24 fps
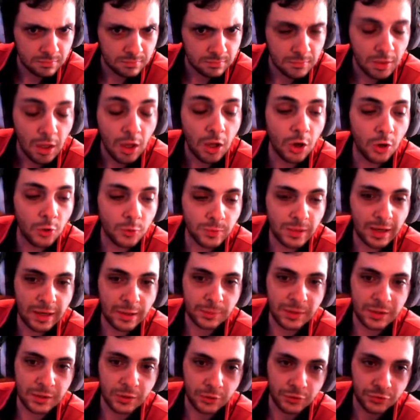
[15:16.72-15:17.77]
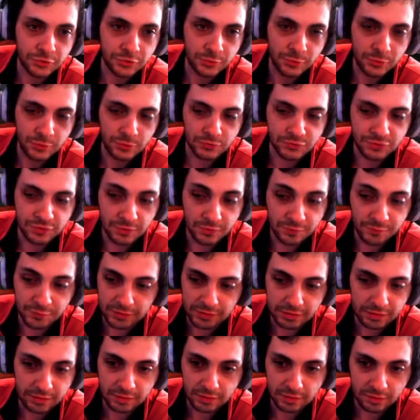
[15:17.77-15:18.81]
Oh, right, we hooked her, so she is
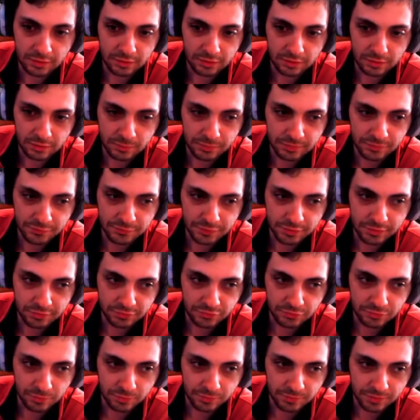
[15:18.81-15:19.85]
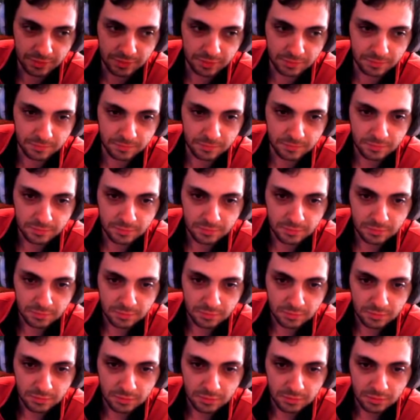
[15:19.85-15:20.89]
fucking dead hard. What a fucking joke of a game.
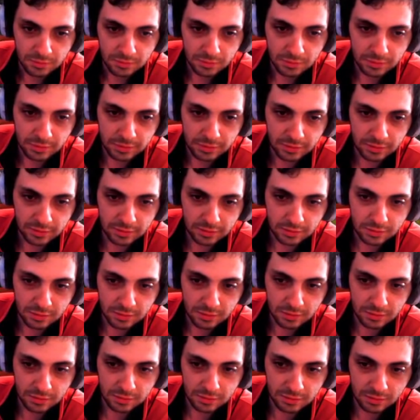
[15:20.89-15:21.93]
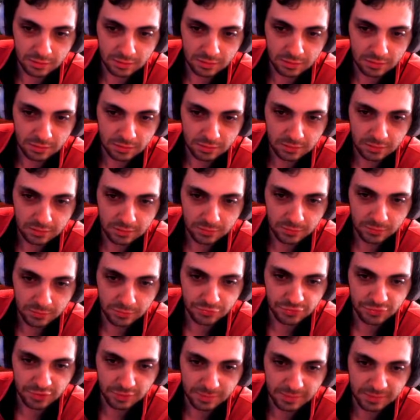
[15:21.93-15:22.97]
Okay, we'll go
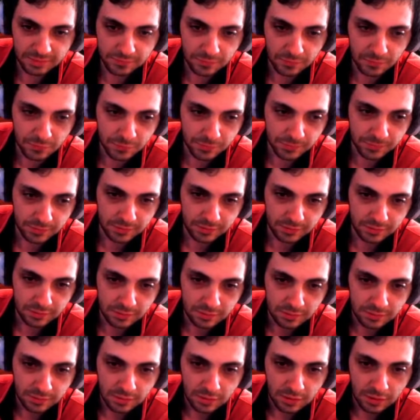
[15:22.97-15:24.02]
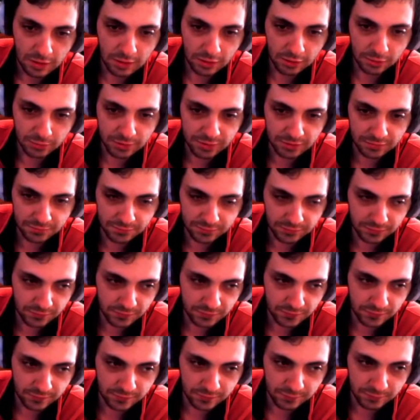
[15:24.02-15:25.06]
check back this way. I'll go kick this
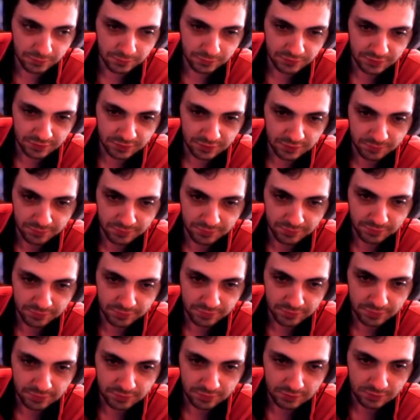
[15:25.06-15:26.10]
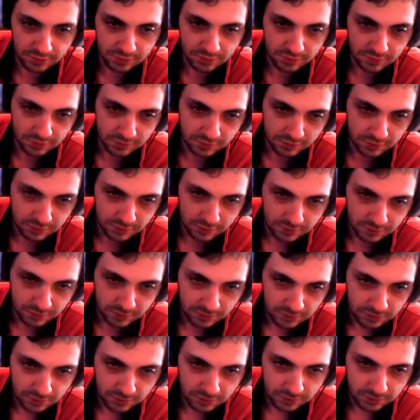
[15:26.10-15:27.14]
and then rotate, believe it or not.
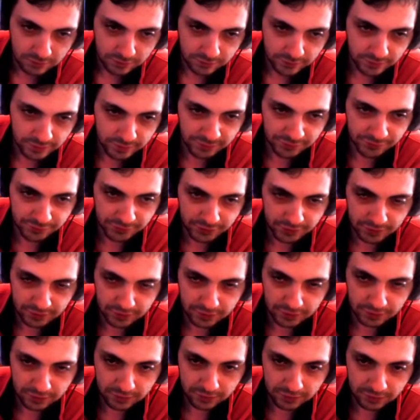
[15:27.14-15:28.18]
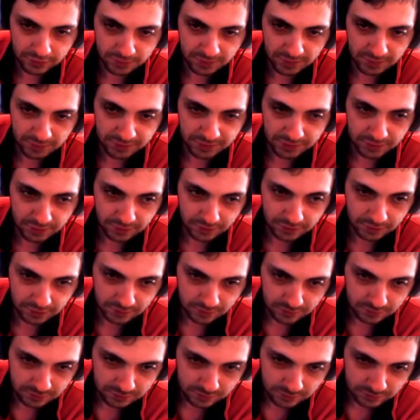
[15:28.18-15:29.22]
Grab a fucking dead hard, dude. My bad, gang.
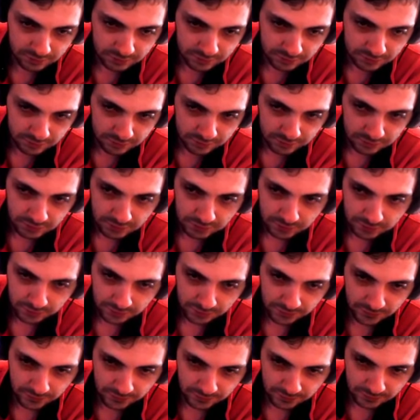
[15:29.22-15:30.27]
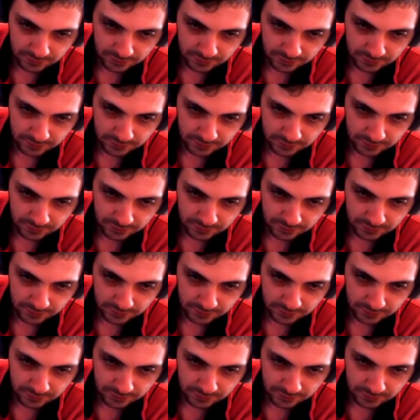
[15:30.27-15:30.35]
Let's see.